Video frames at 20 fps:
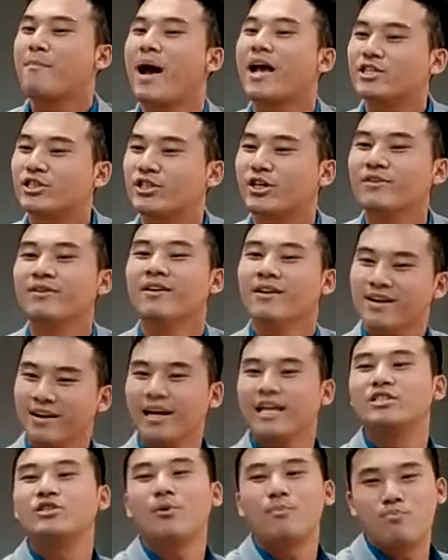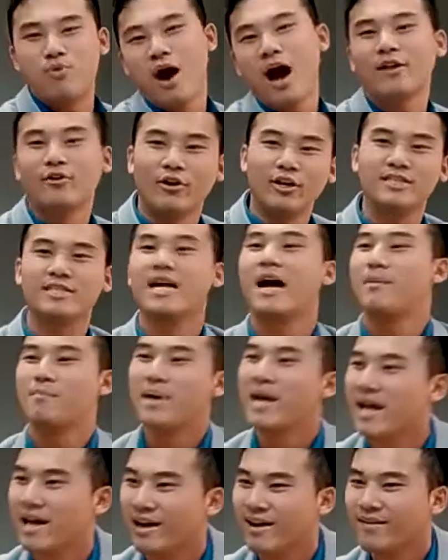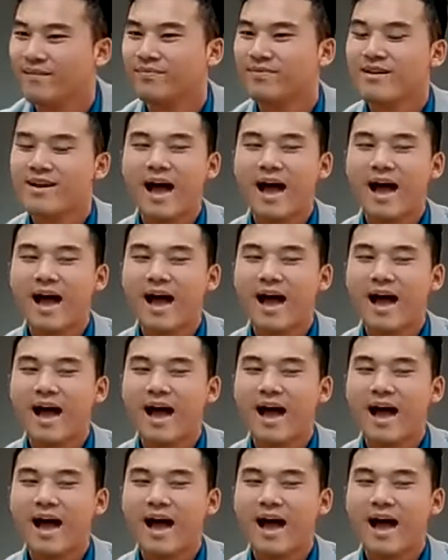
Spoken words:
mentioned? It's the brother, it's not me."